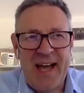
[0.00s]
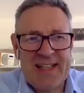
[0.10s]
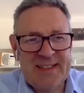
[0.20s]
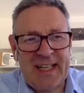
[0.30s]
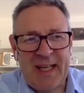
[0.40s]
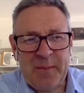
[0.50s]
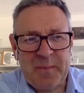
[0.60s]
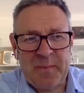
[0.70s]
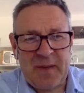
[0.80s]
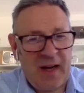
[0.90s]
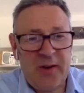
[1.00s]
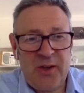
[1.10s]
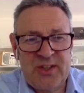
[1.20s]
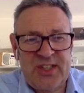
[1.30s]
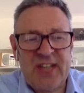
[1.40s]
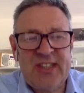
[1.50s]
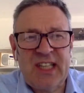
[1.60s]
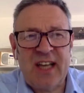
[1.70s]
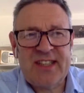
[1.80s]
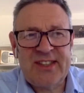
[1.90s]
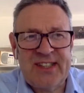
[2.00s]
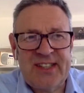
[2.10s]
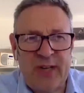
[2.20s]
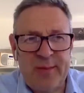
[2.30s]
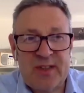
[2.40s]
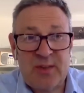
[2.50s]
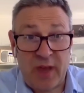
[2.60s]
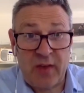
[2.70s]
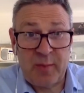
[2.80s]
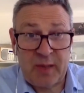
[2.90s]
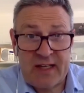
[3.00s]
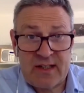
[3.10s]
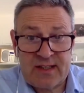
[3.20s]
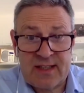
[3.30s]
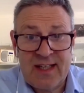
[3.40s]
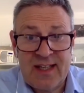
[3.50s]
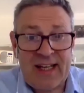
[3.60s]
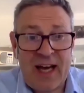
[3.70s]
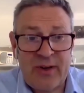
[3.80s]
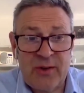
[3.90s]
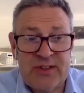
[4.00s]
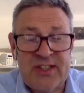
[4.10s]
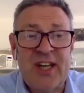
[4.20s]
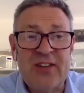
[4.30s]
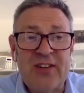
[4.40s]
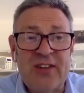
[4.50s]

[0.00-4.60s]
and um, are you discussing licensing agreements with other players? And how are those discussions? Yeah,